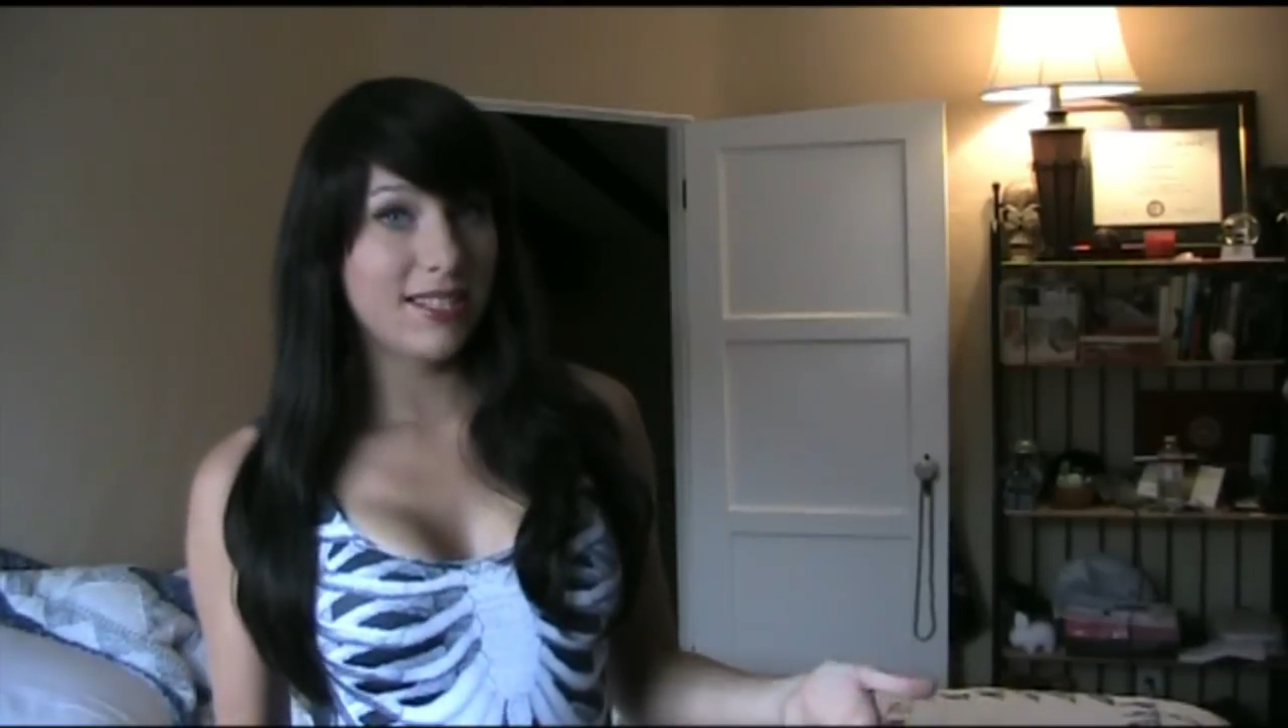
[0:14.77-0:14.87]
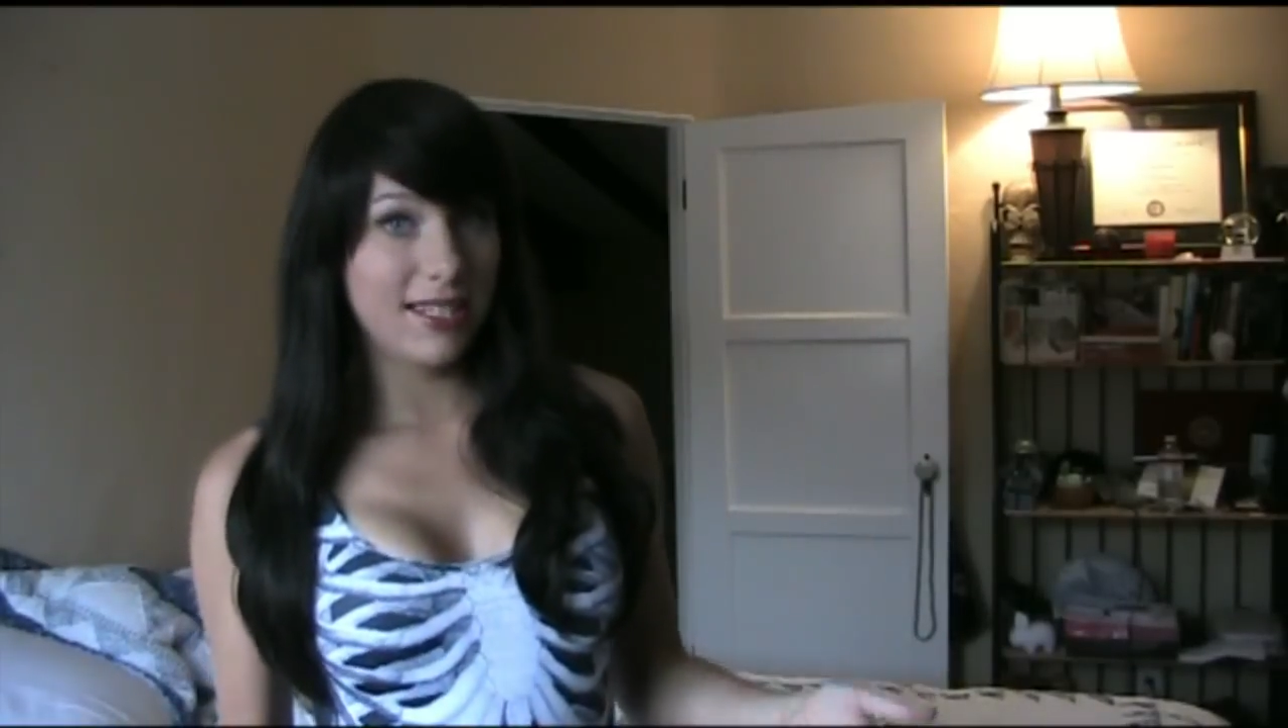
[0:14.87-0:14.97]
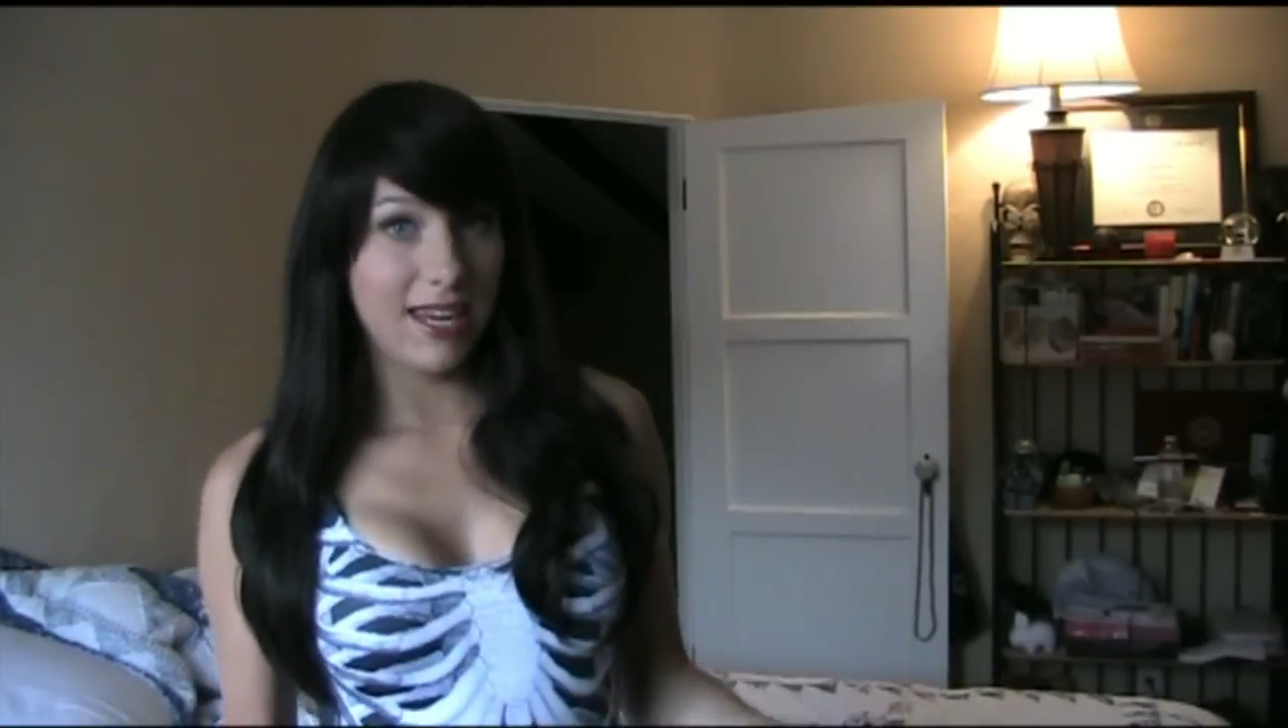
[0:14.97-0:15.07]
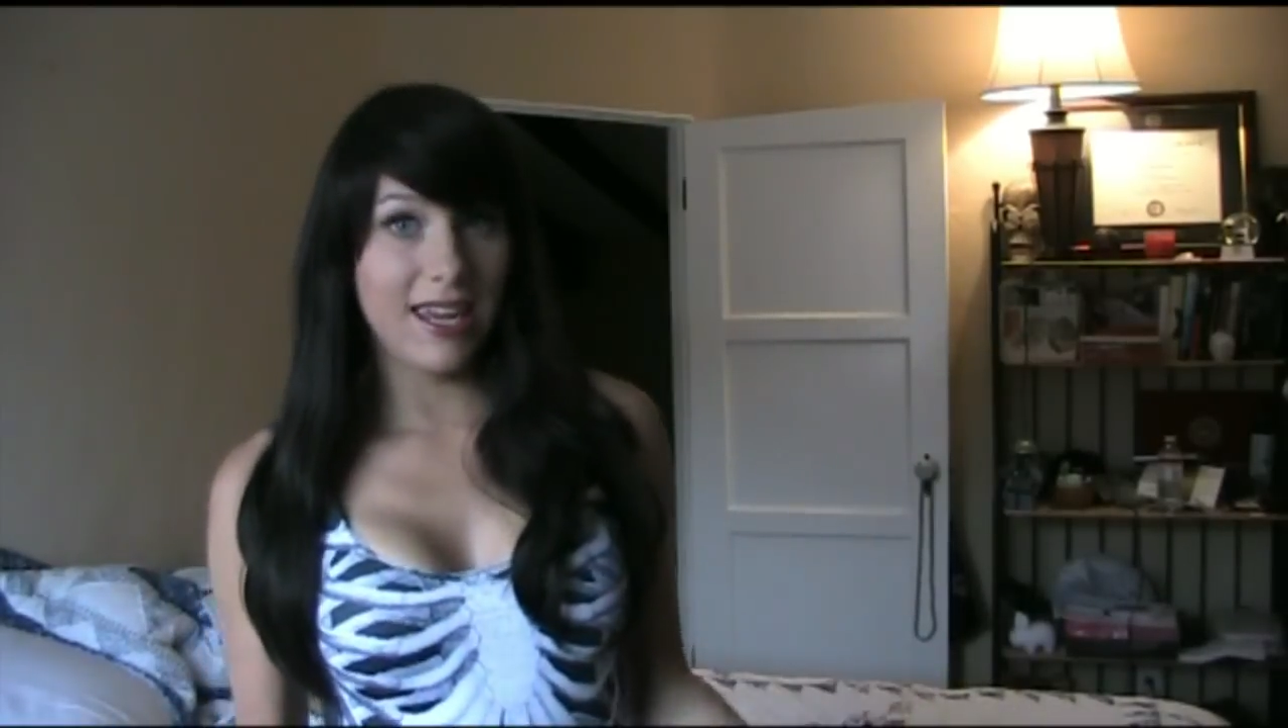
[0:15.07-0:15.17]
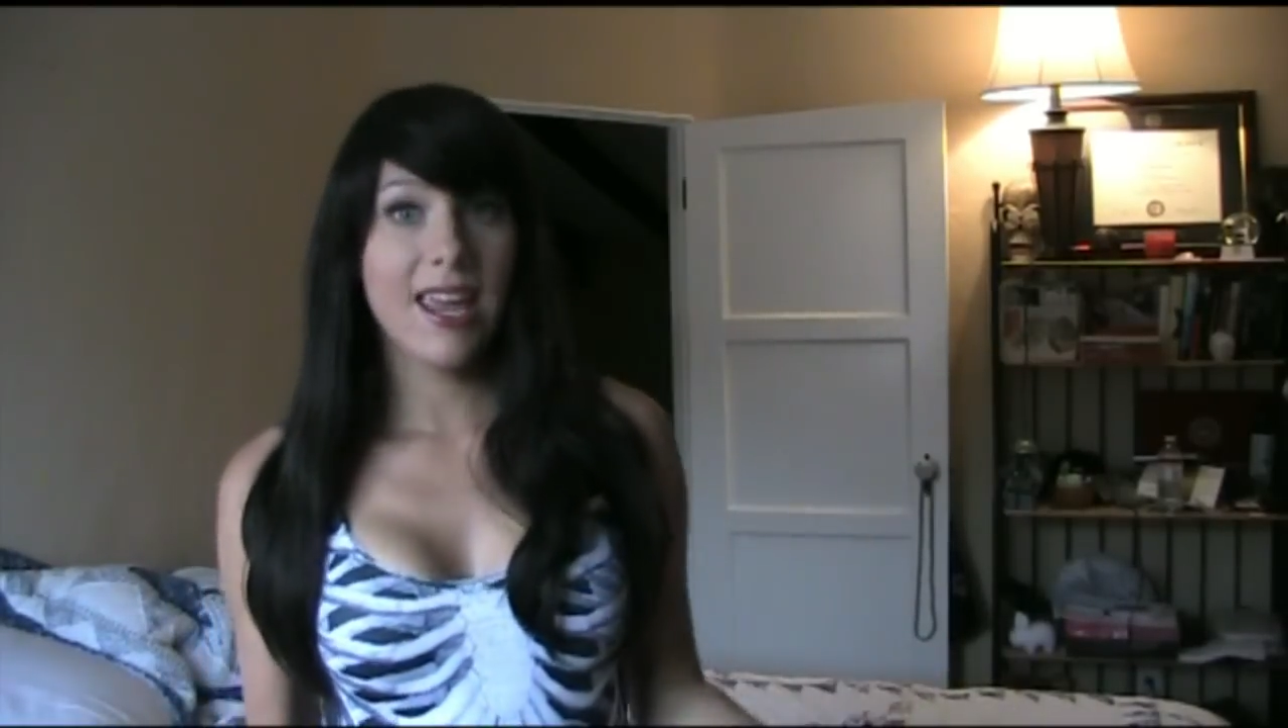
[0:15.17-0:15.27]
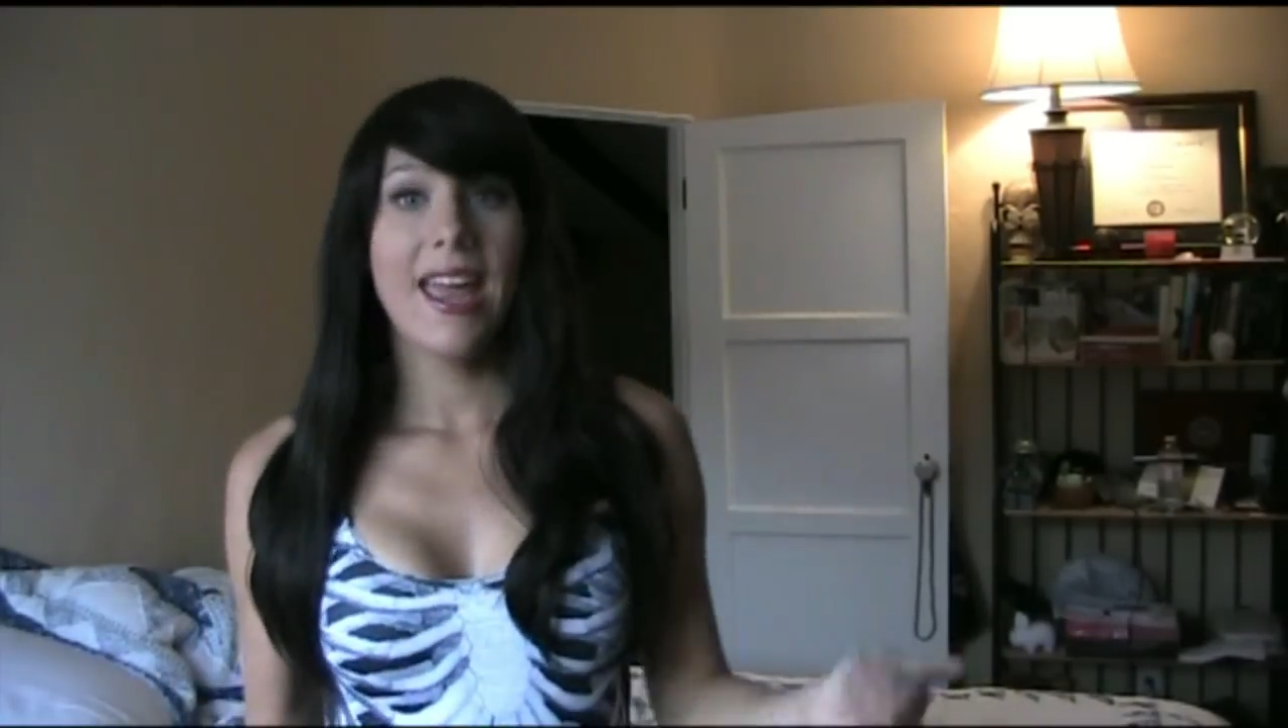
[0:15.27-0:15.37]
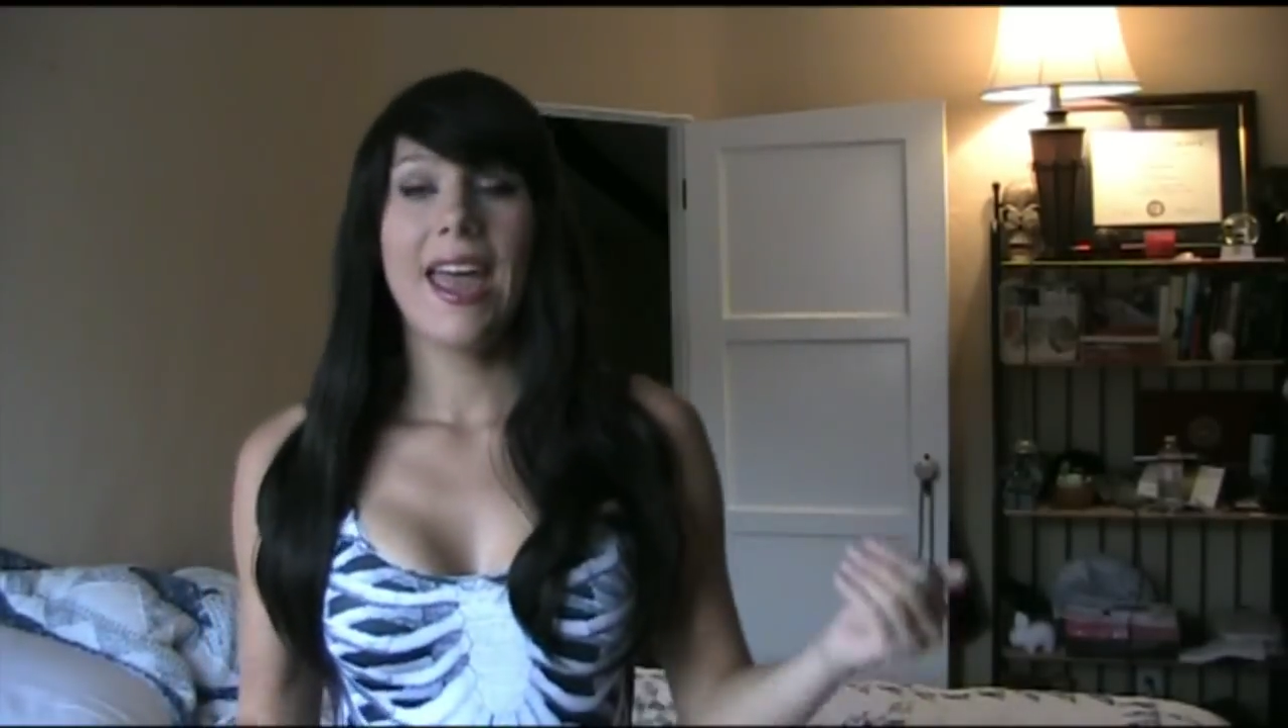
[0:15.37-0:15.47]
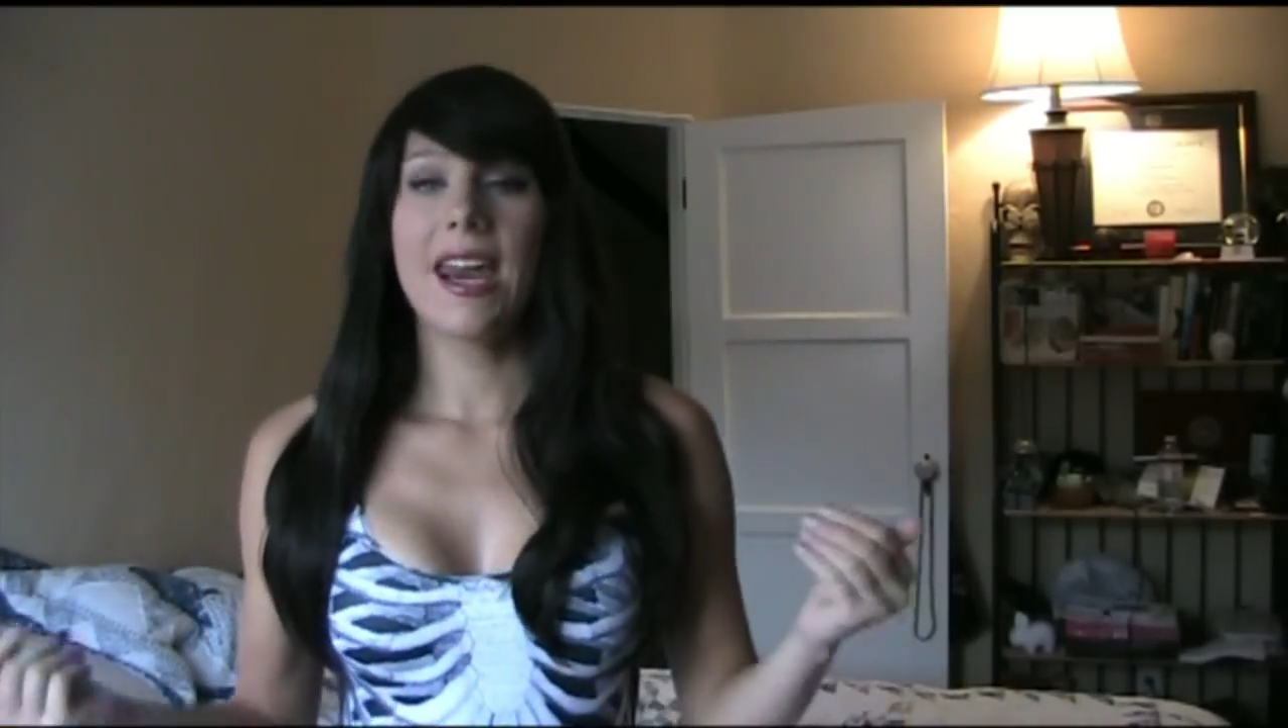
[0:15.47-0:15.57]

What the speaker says: see,